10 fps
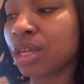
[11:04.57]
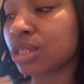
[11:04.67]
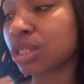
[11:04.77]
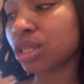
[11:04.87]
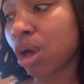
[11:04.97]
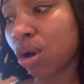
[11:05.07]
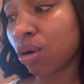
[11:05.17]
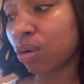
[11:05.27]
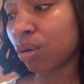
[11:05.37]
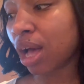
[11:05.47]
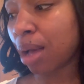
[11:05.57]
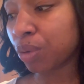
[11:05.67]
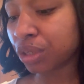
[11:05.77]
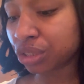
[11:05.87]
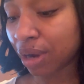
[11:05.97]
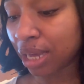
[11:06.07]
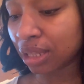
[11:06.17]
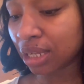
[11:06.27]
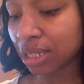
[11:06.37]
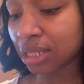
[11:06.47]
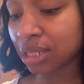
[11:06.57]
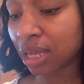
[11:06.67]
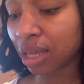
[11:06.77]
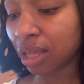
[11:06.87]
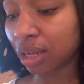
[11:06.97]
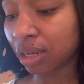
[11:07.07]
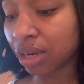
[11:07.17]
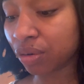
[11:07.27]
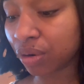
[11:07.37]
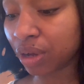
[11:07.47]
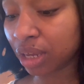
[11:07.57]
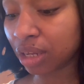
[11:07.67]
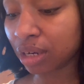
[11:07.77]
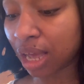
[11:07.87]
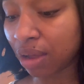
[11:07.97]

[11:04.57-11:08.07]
So I'm gonna try this later on.